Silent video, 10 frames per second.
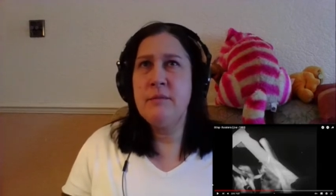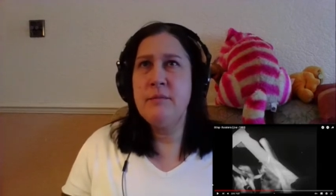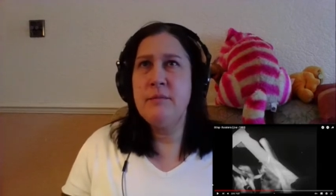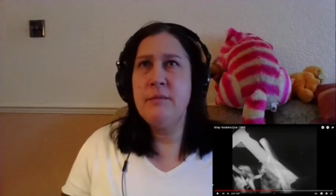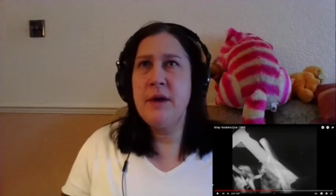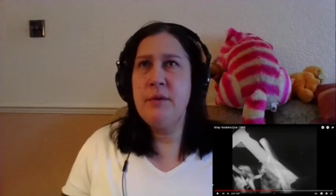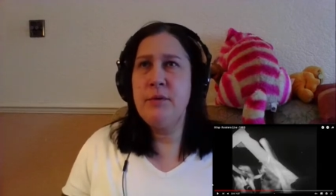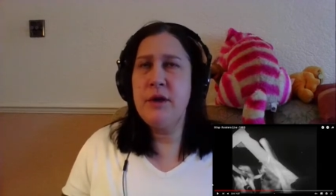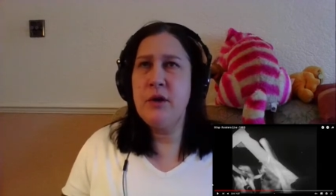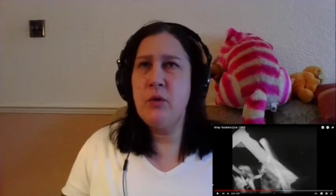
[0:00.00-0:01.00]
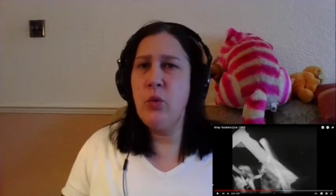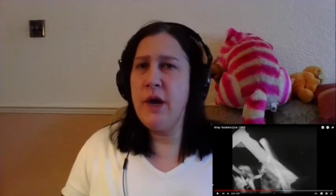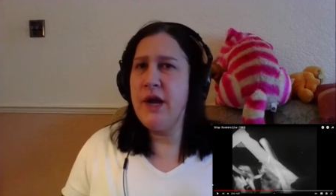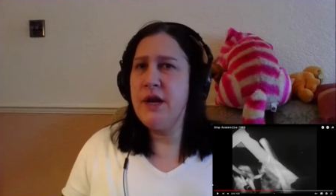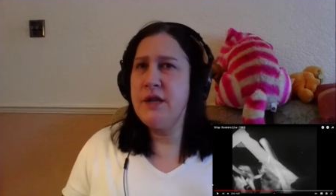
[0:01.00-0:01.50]
maybe
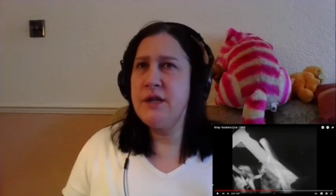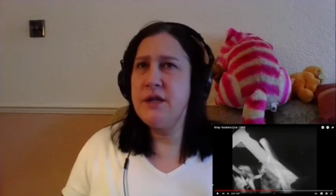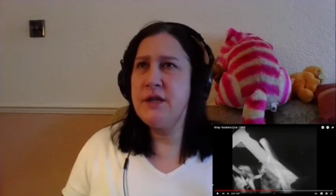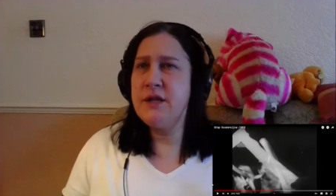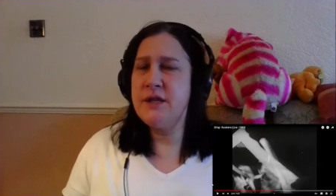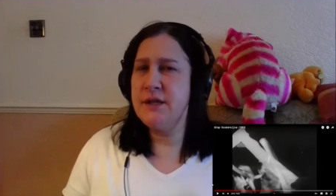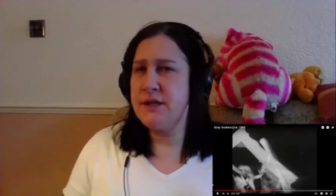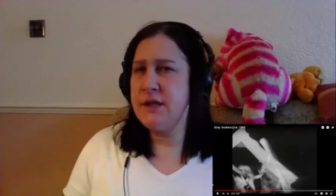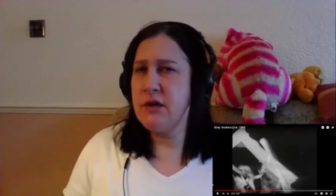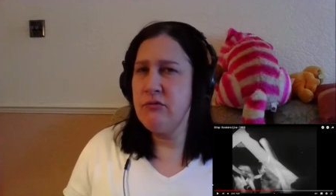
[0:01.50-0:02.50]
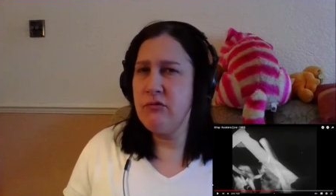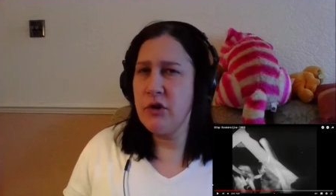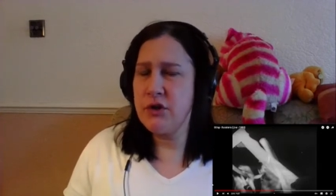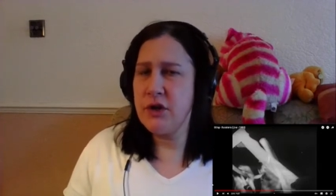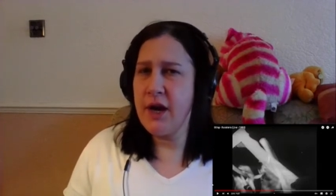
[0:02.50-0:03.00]
we didn't see
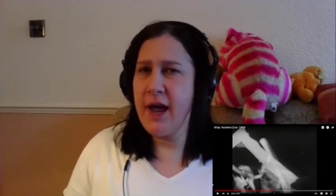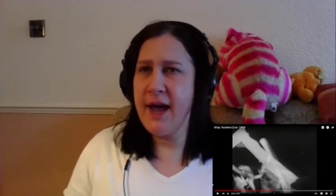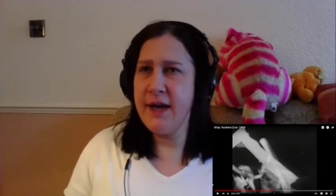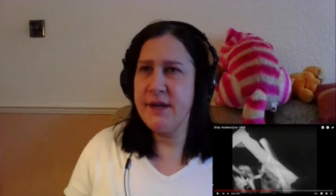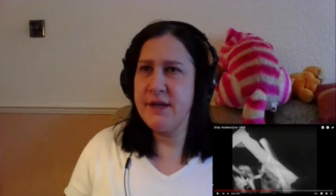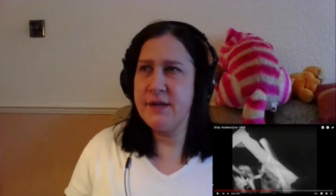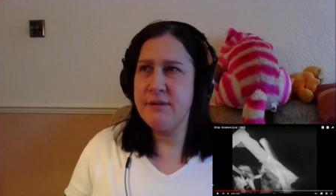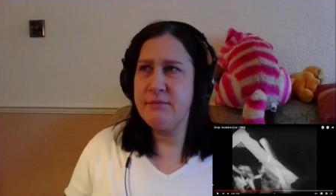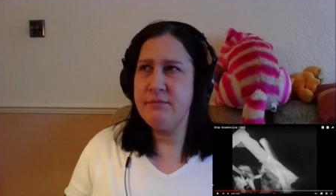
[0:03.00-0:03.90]
Russia as